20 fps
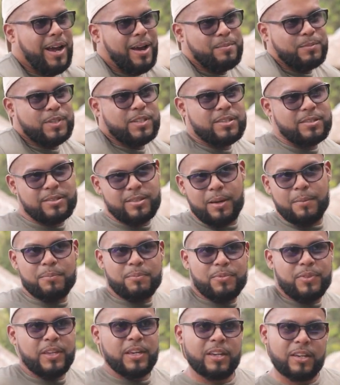I'm
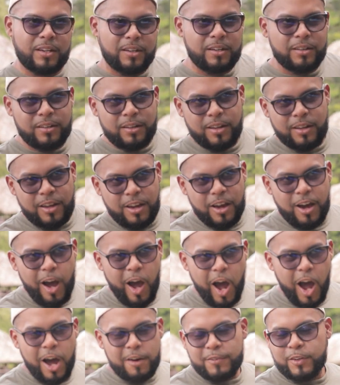something
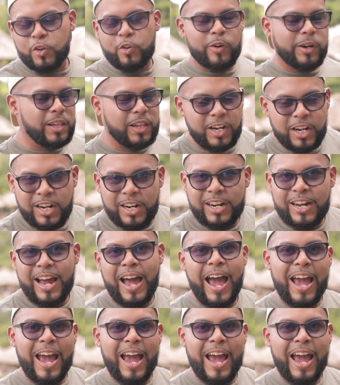of a griller.